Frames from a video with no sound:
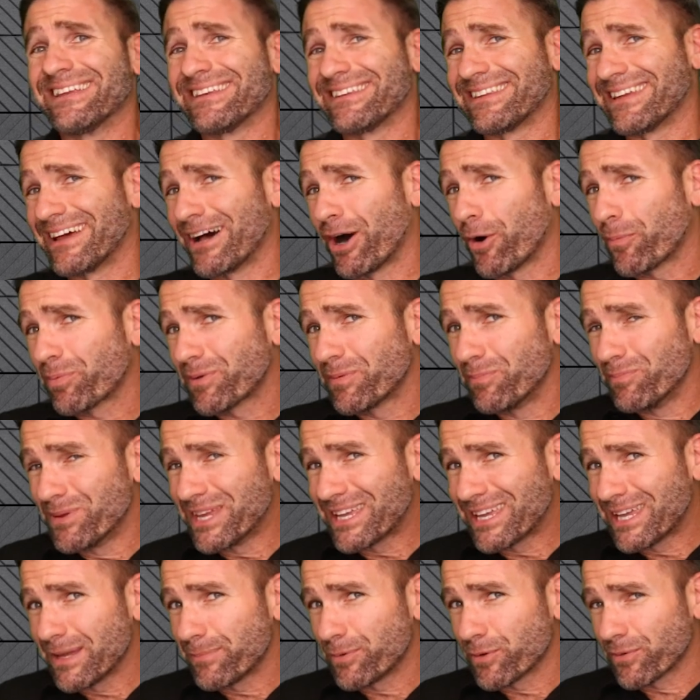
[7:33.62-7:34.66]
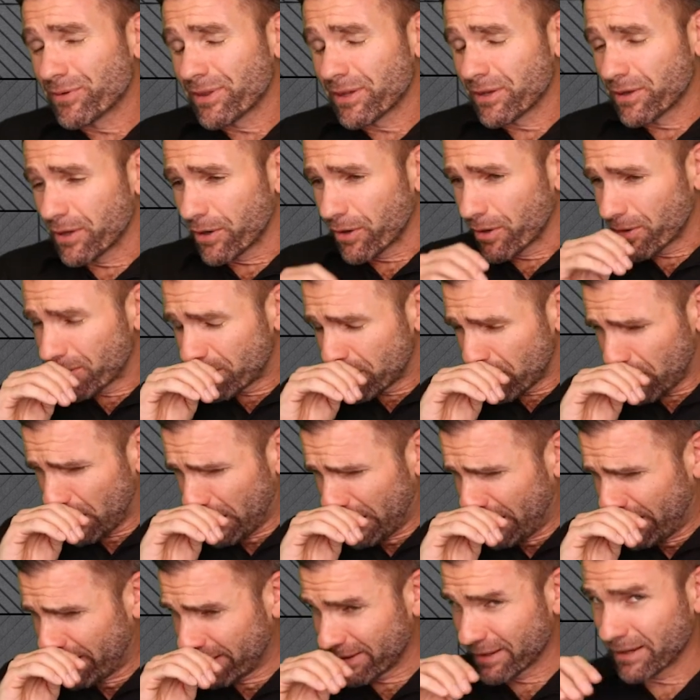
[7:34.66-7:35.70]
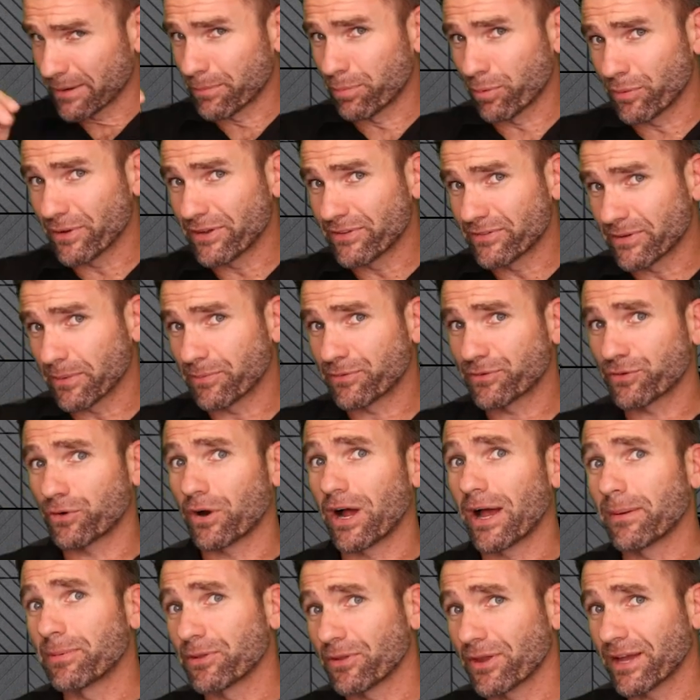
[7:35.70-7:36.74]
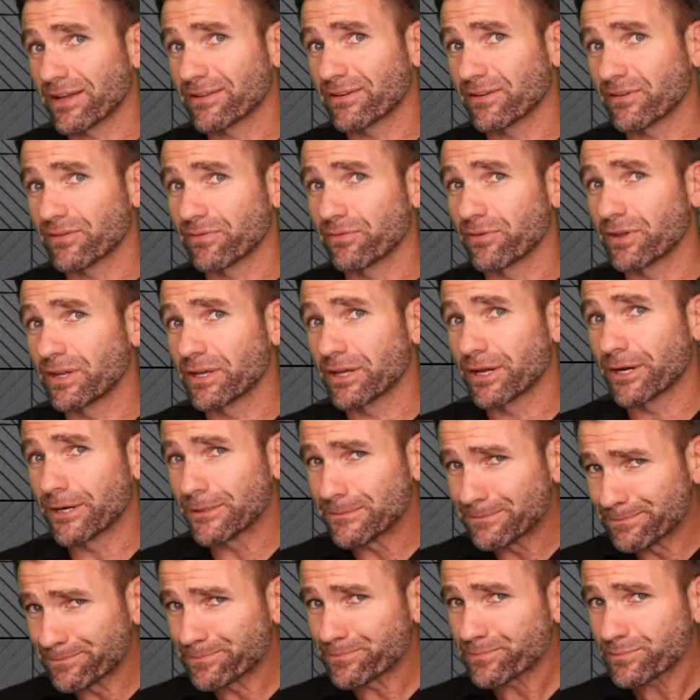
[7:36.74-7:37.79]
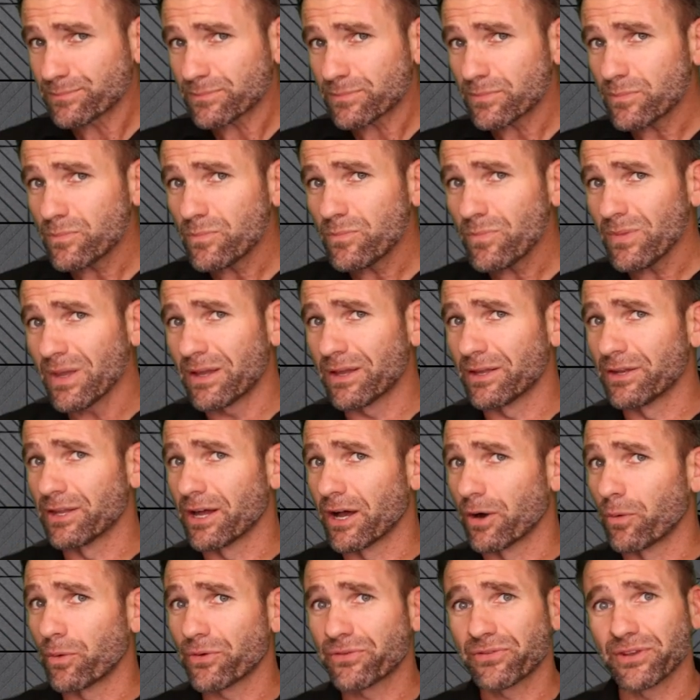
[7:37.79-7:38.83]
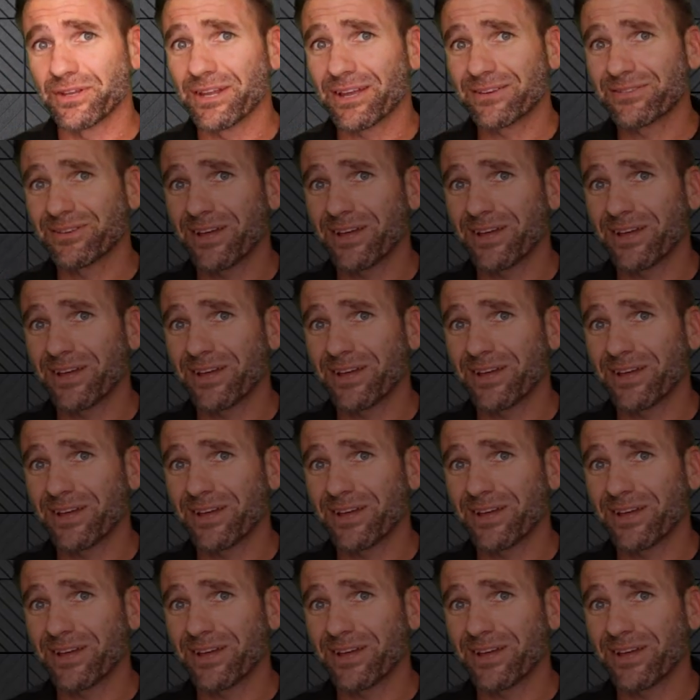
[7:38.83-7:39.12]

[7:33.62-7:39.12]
to help me keep you in the know, please subscribe and like this video. And we'll see you next